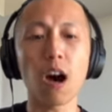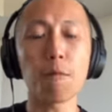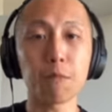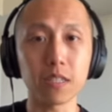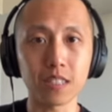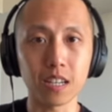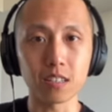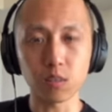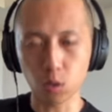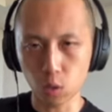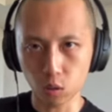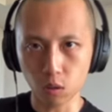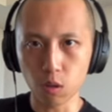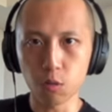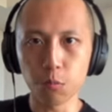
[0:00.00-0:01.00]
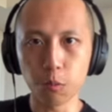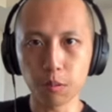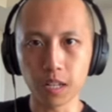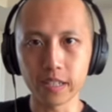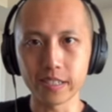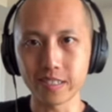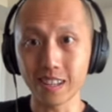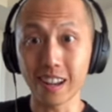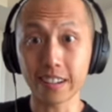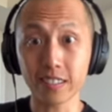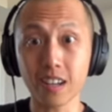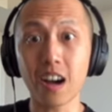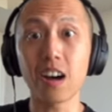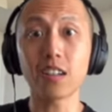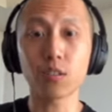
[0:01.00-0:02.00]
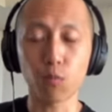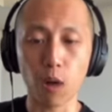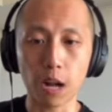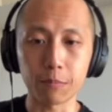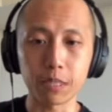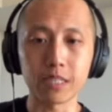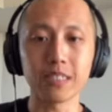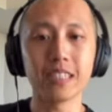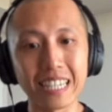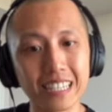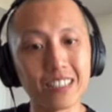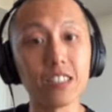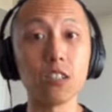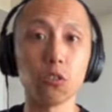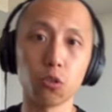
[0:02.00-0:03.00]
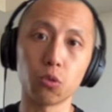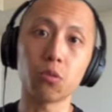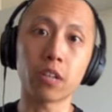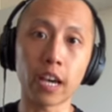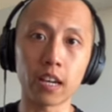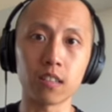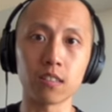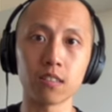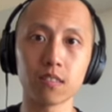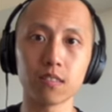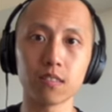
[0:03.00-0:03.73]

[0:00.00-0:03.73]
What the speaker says: up against global players like TaskRabbit in the UK.